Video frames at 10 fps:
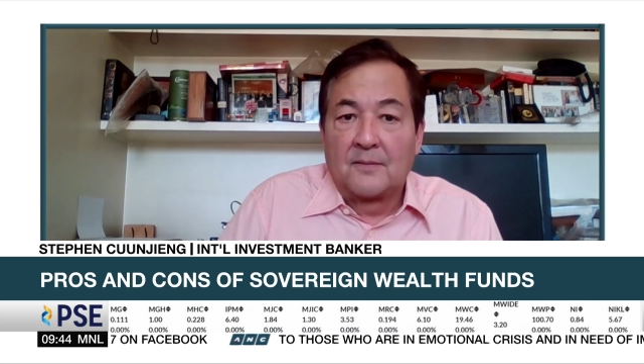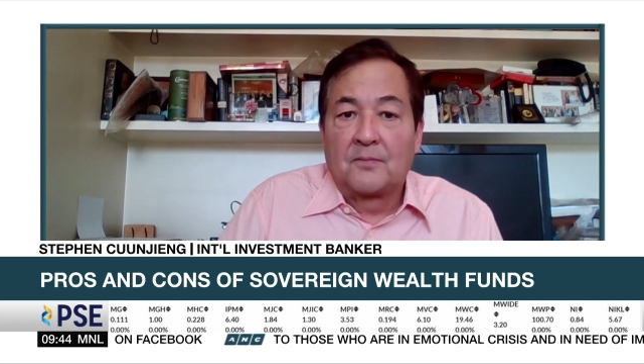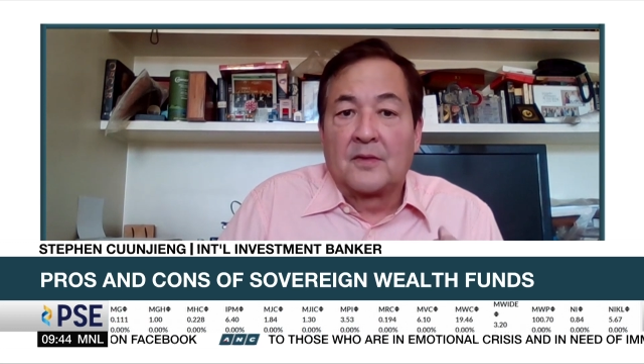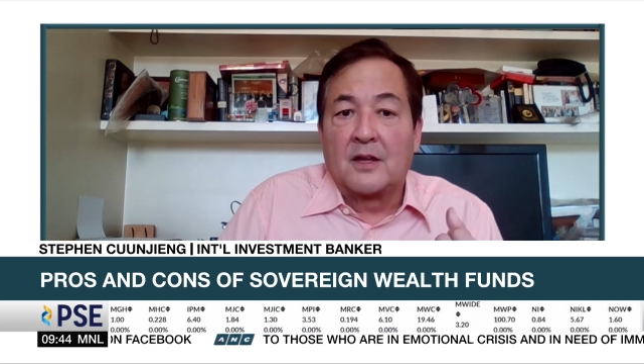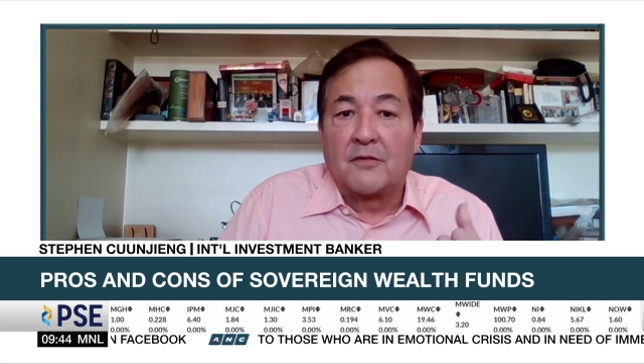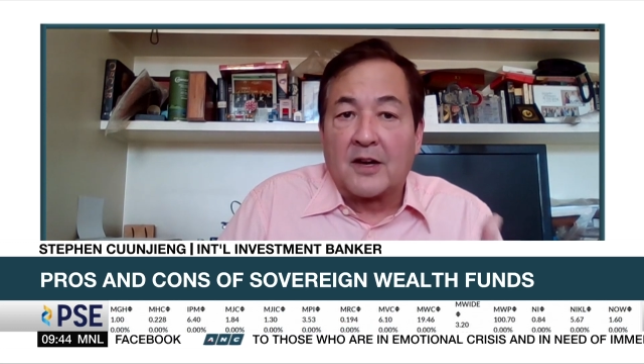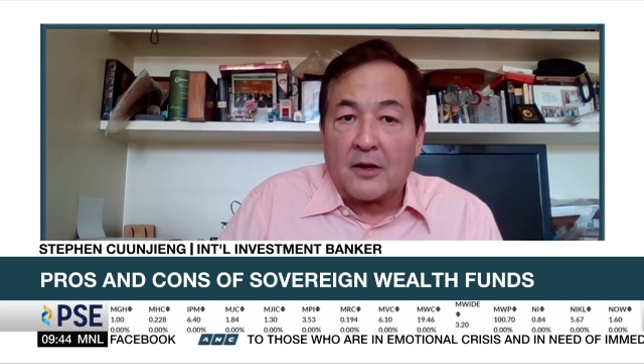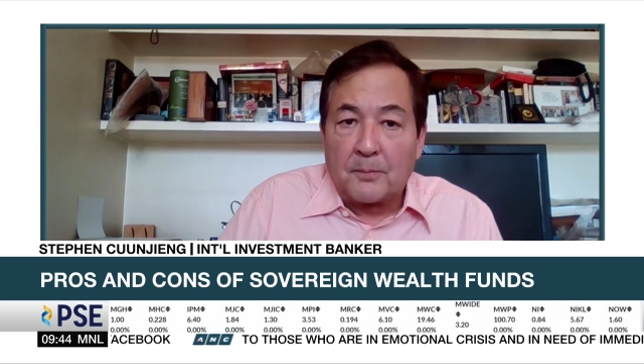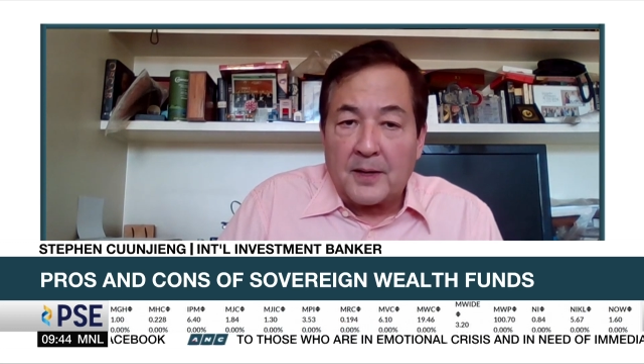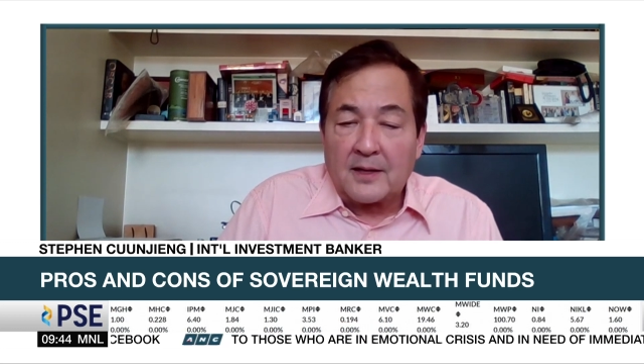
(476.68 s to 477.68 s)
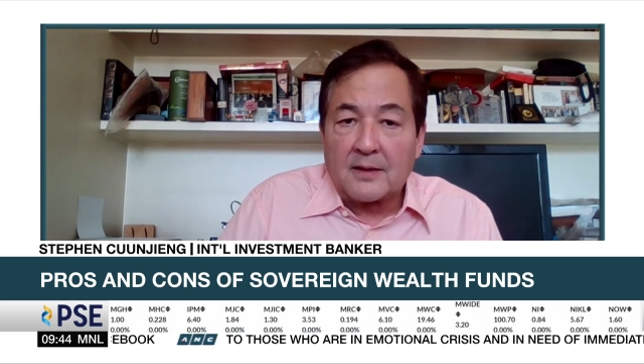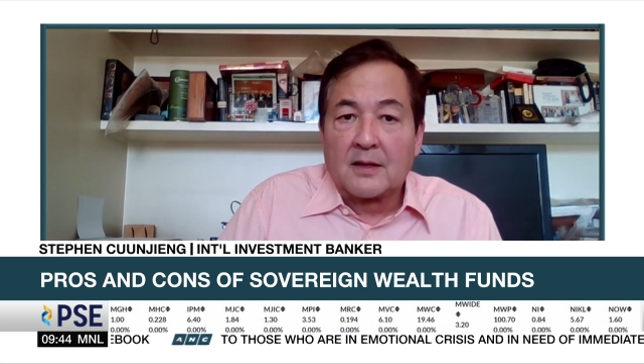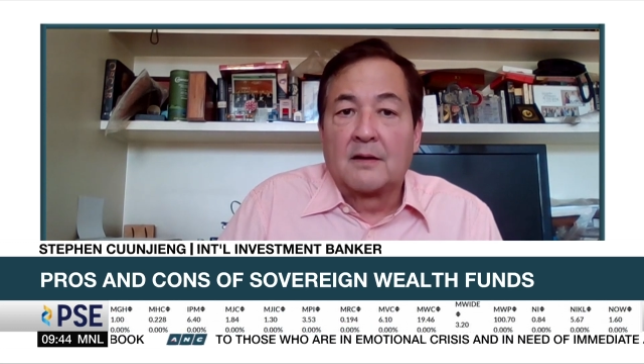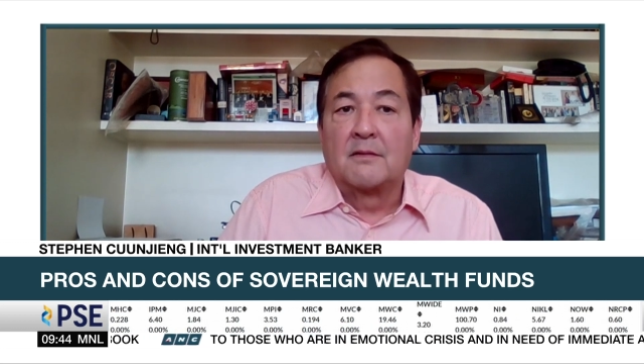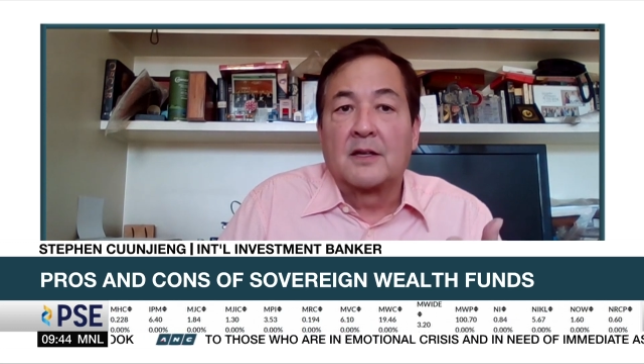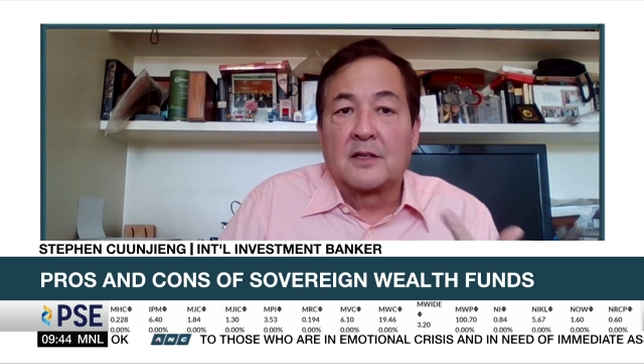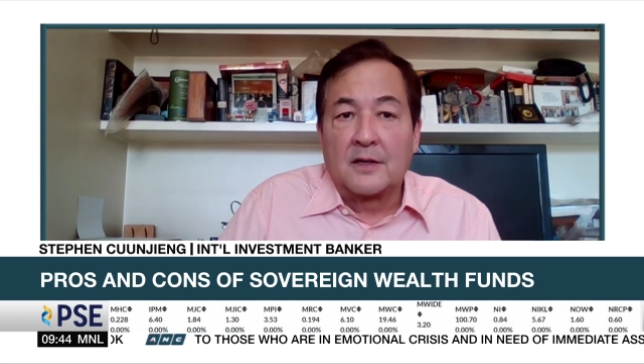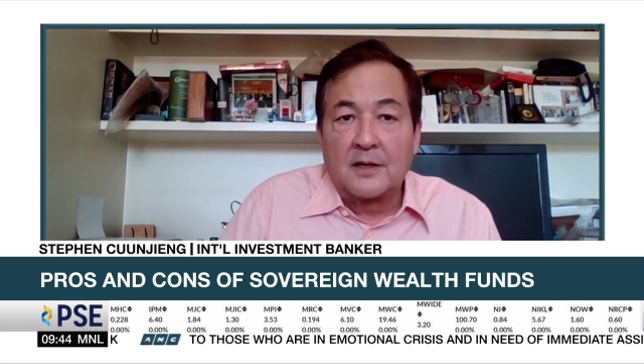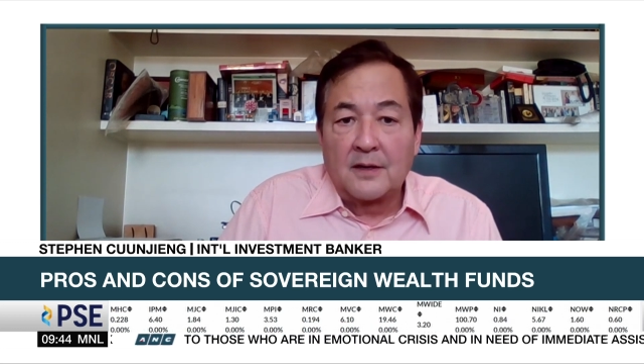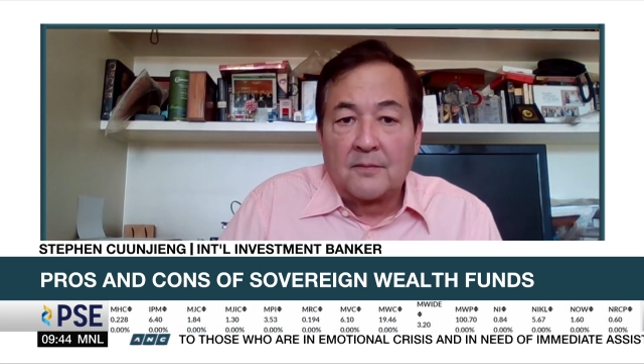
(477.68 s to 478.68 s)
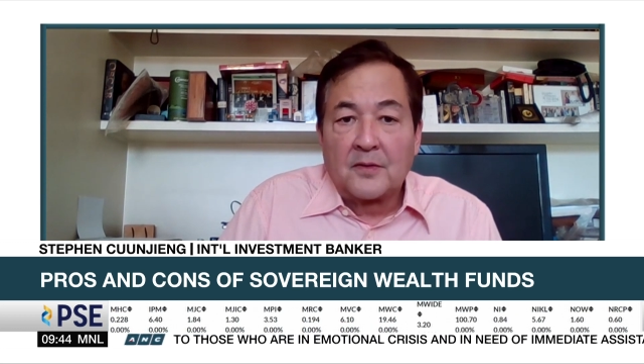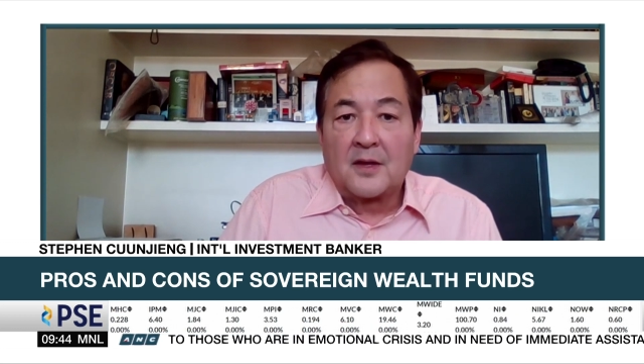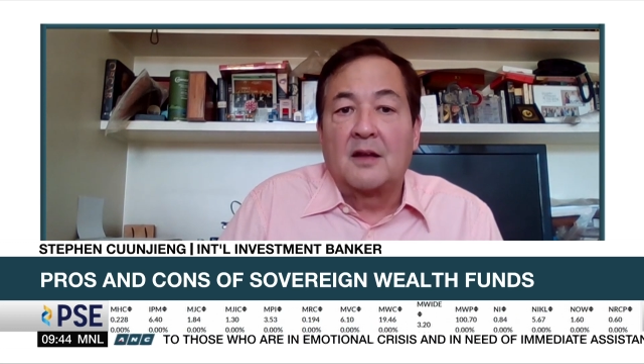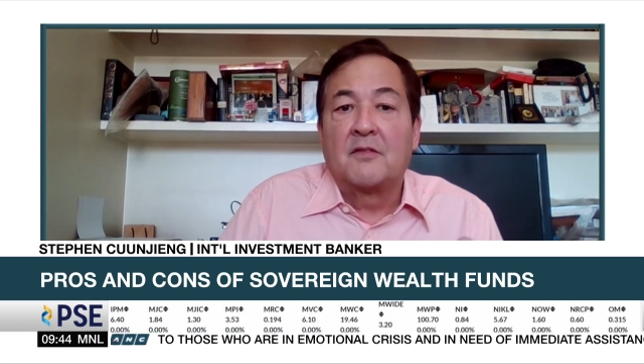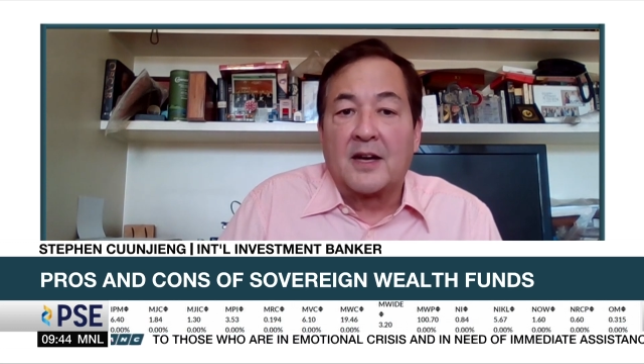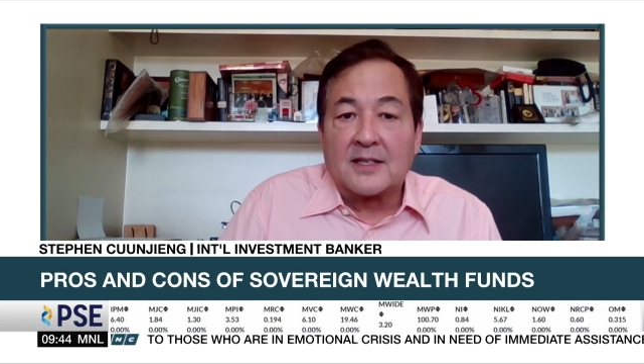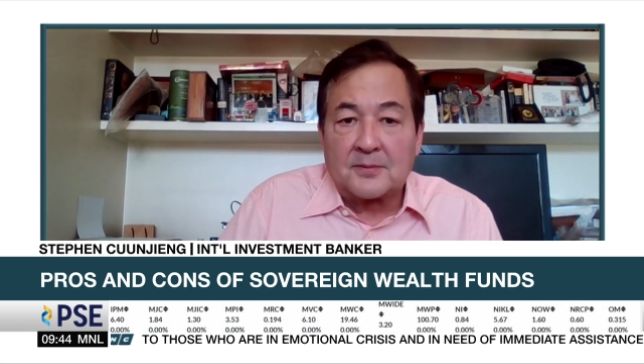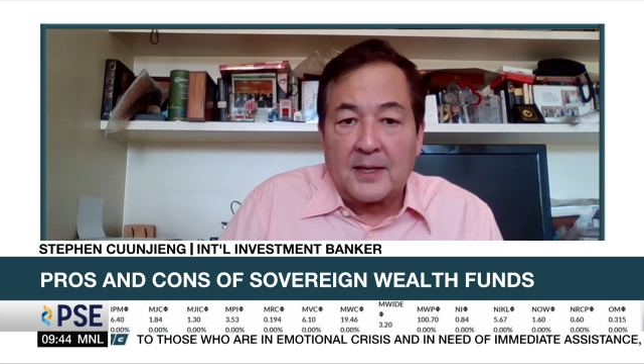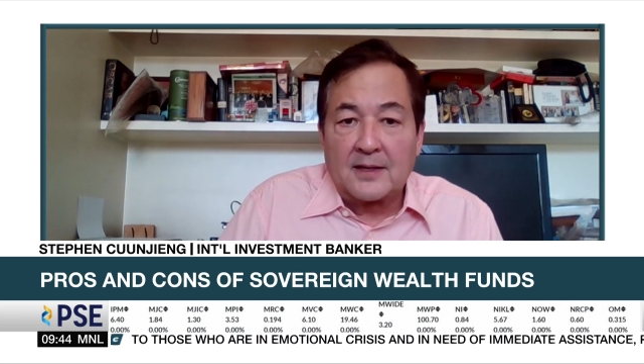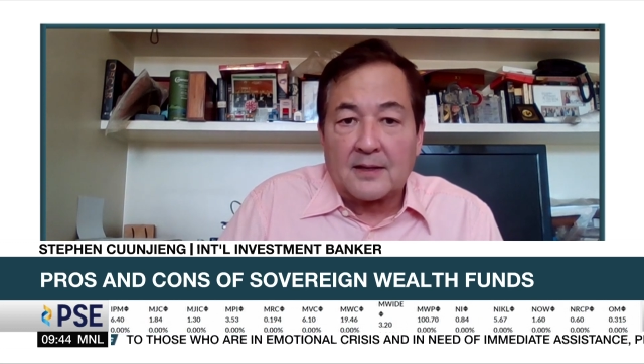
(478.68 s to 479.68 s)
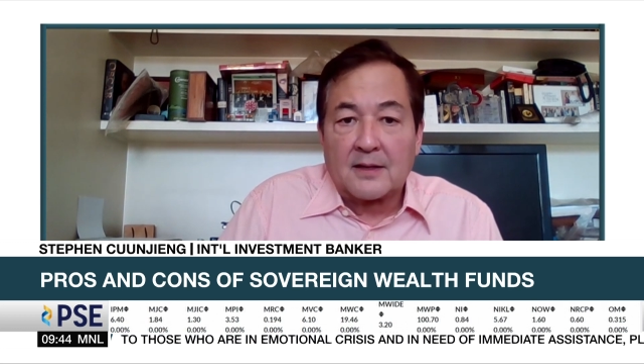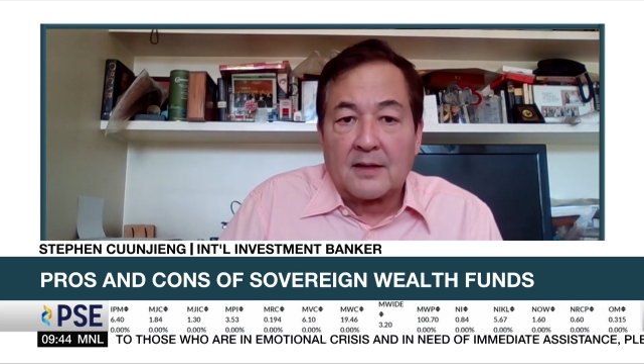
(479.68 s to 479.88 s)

Mm-hmm. Development, return, investment,